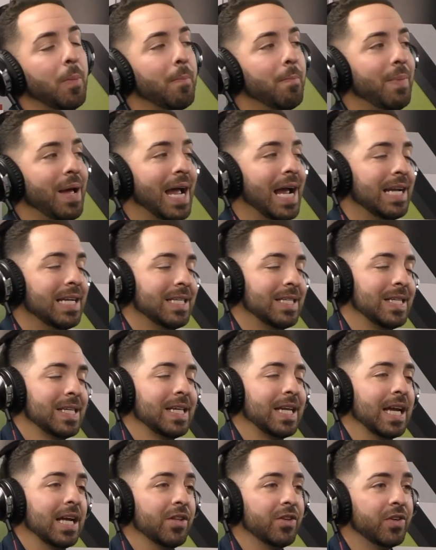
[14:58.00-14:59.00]
banded
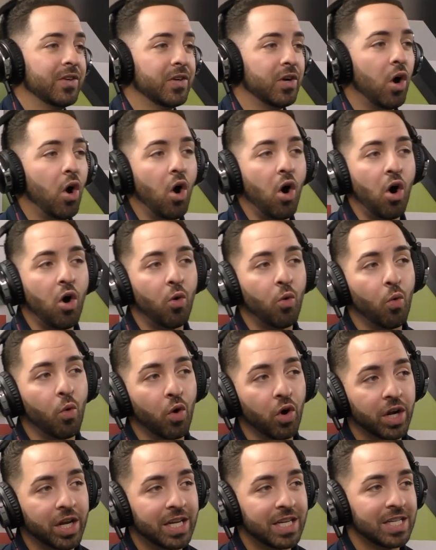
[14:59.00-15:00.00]
together, all
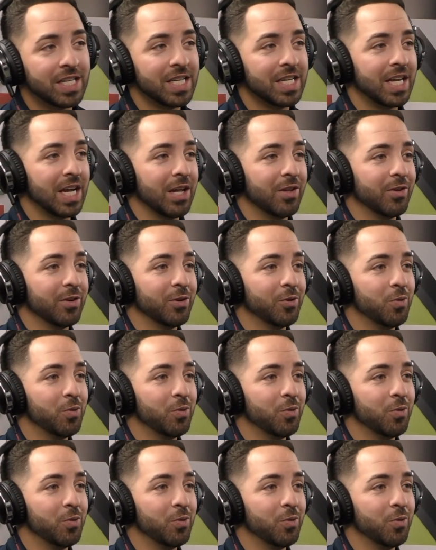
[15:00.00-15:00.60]
working together